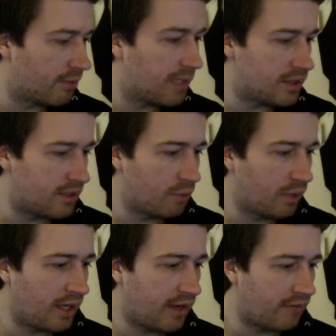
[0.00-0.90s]
we
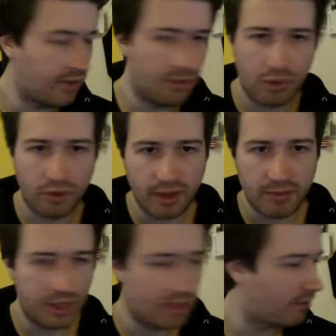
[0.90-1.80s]
have in the programmer
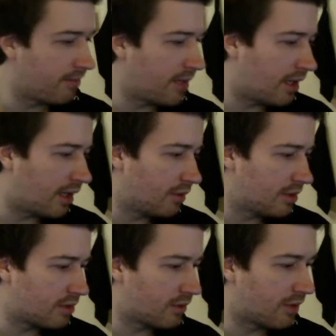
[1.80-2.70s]
now, I will
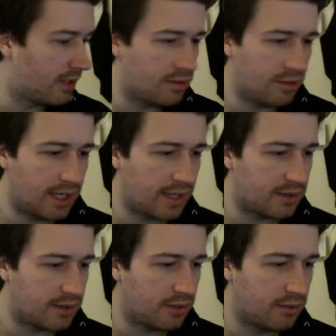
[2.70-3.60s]
store into an
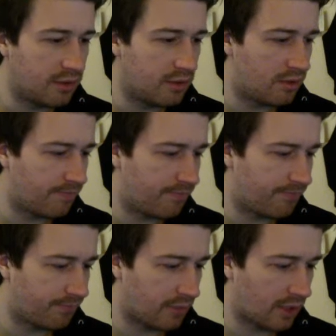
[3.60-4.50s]
executor,
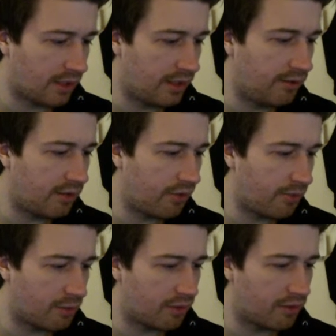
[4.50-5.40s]
clear out the
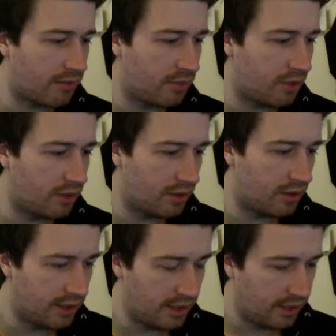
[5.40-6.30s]
programmer,
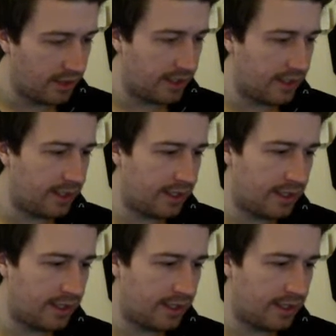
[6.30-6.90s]
and